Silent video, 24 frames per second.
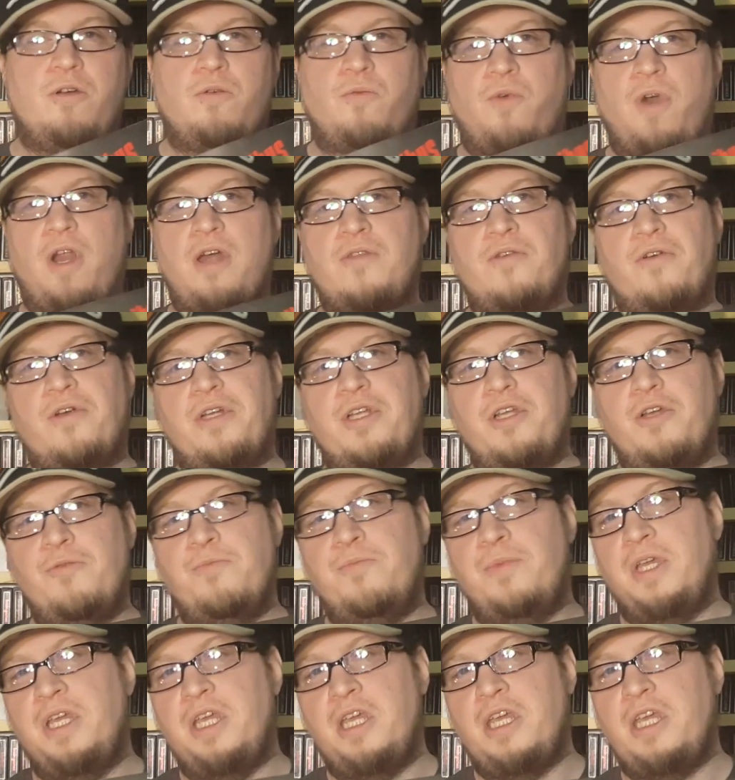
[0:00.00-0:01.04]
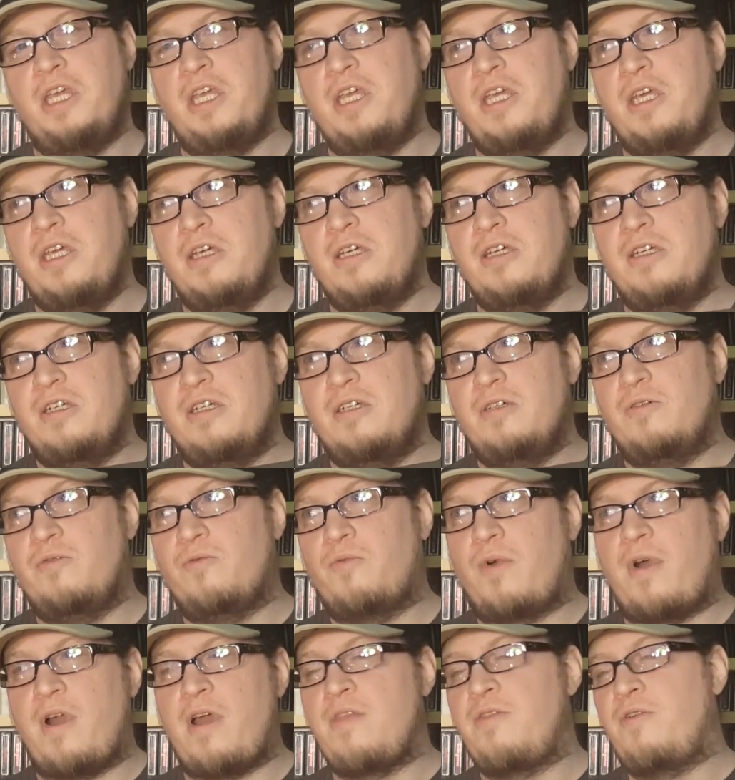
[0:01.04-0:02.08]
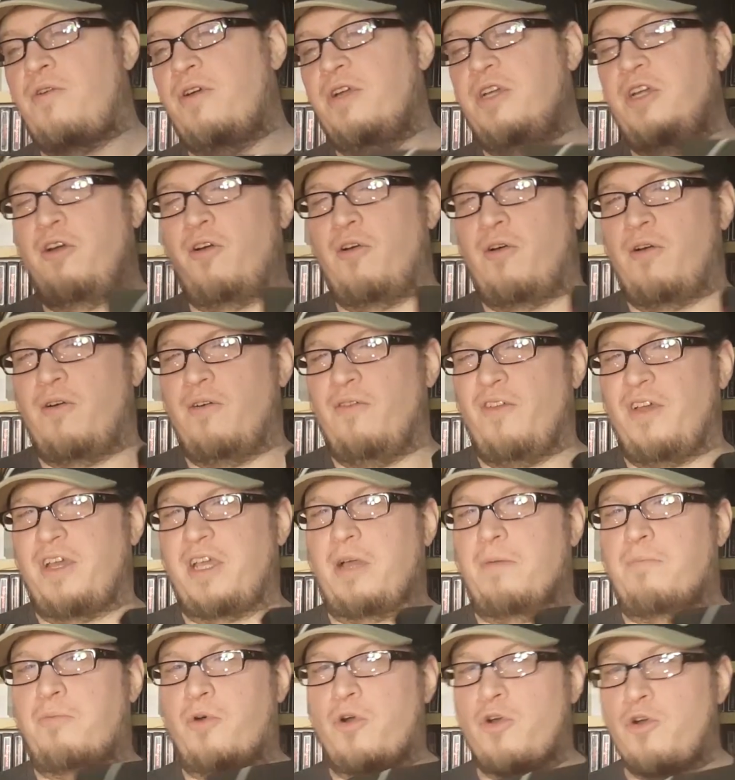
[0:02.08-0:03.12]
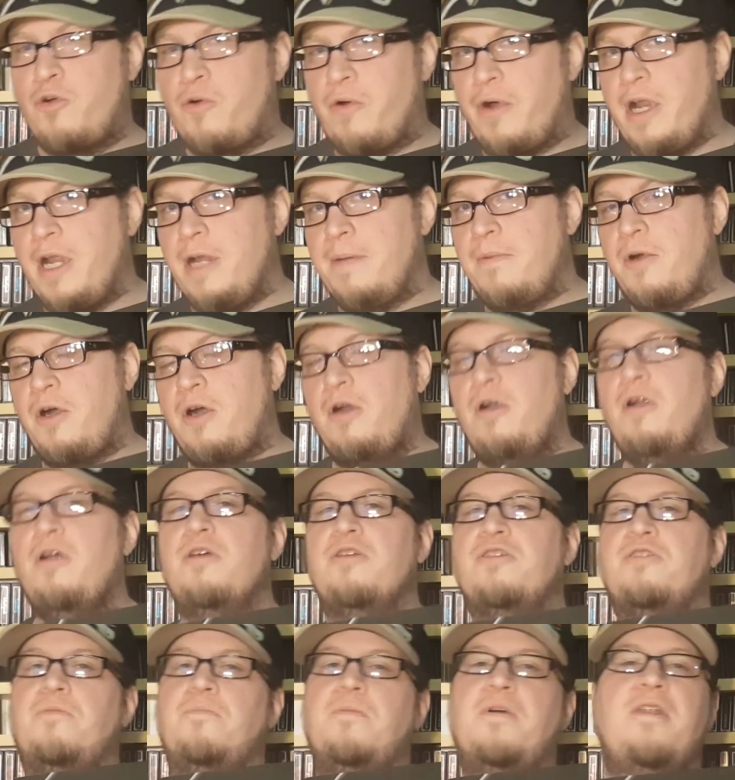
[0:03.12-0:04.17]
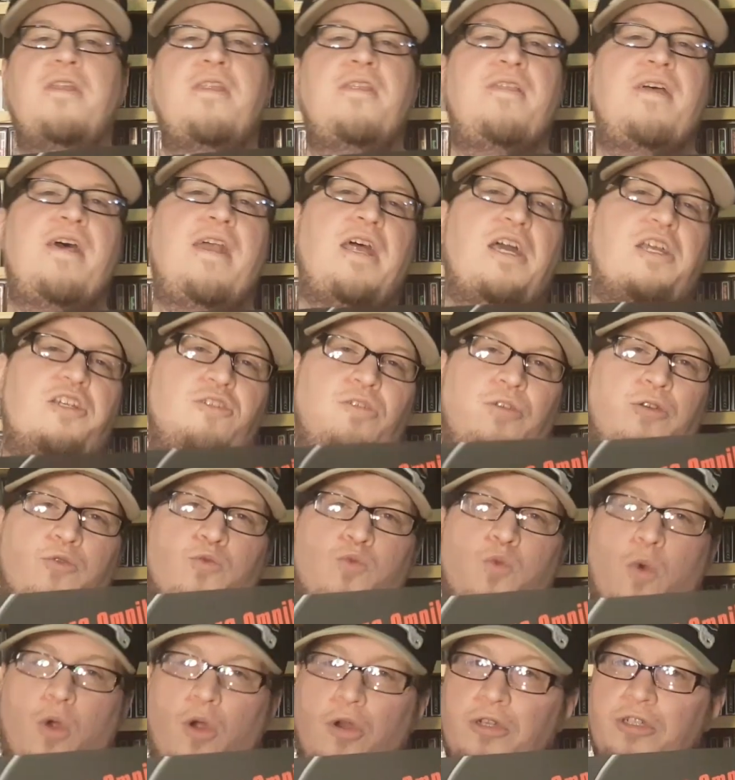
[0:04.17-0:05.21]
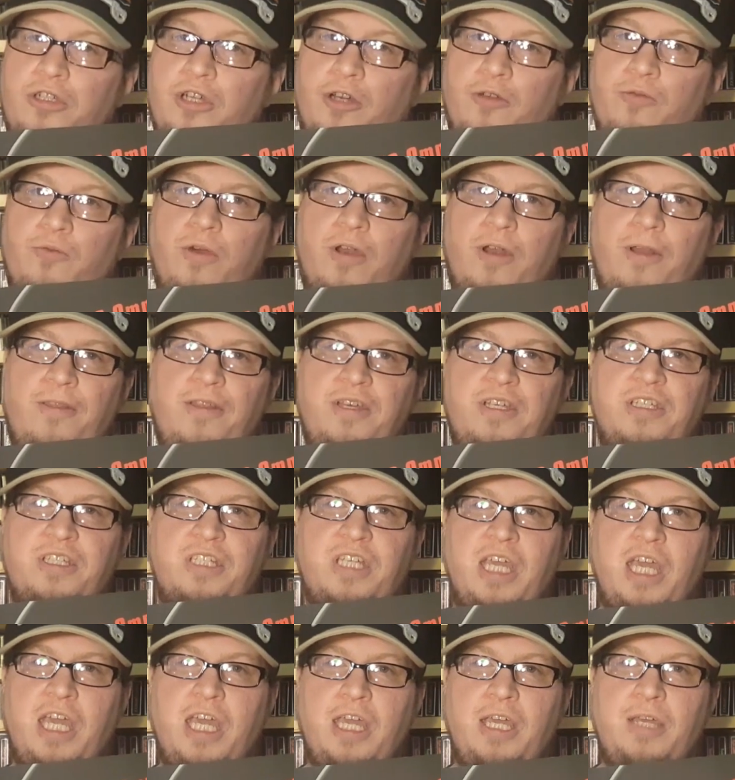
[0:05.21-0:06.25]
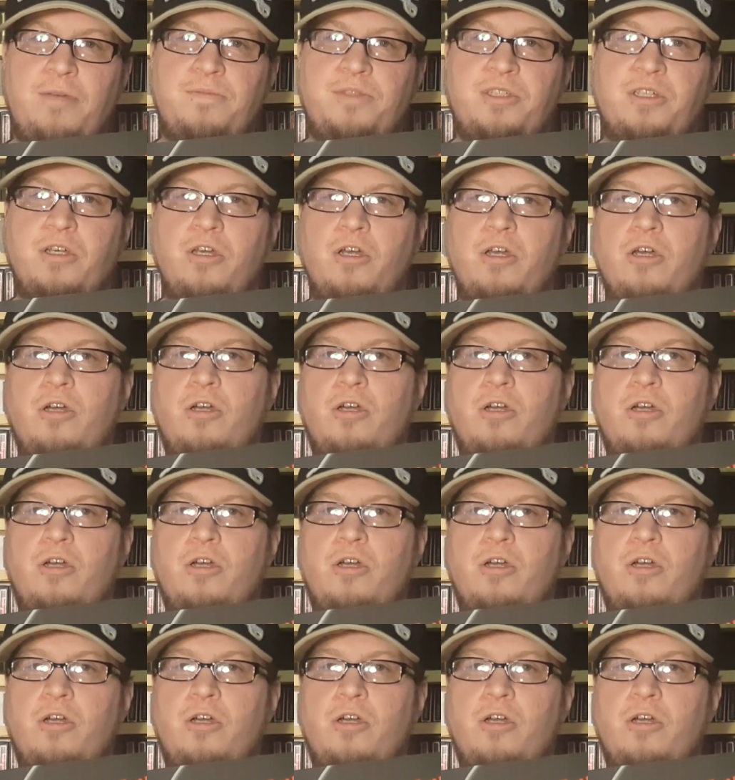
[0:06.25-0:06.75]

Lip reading: Whether you're like a programmer, somebody that actually worked on one of these games,